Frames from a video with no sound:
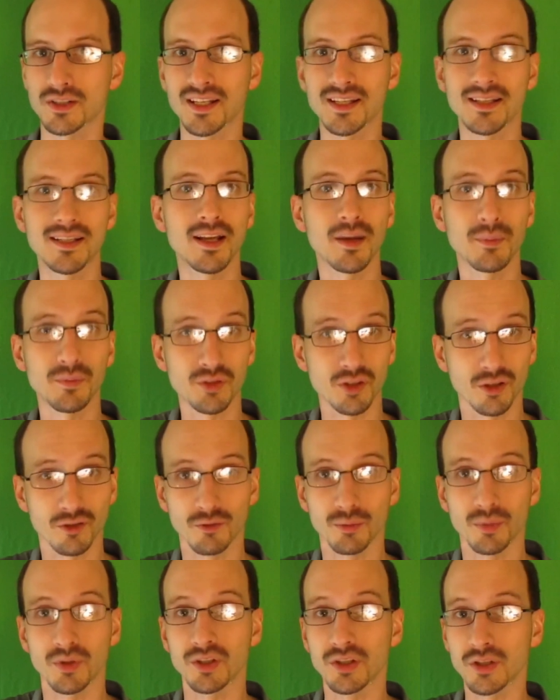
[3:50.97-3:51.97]
in the
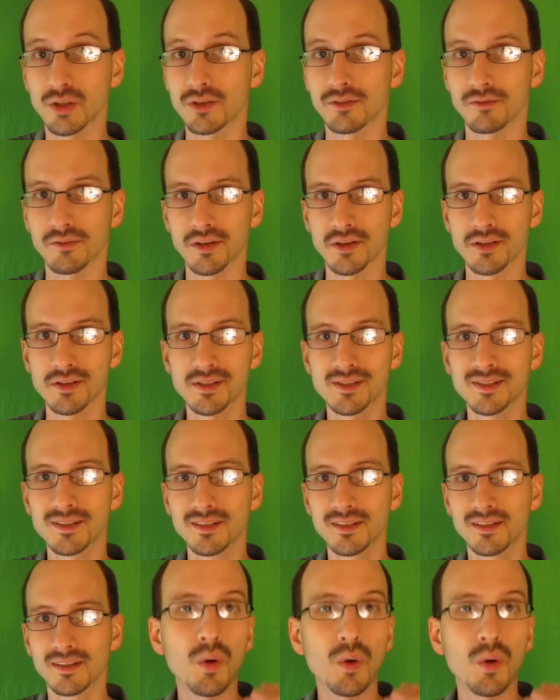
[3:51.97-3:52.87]
observable universe.